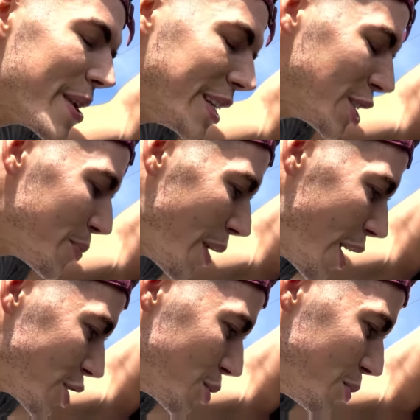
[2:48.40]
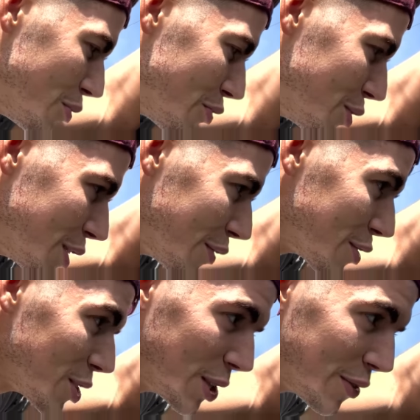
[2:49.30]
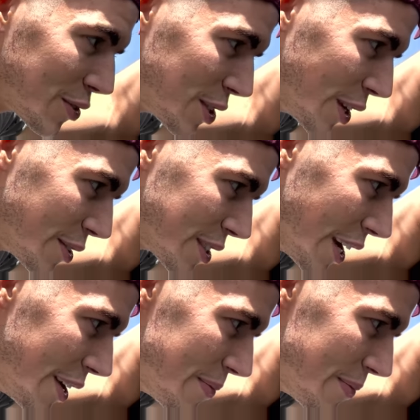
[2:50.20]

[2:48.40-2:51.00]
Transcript: Is it possible for you to give us a lift to the other side?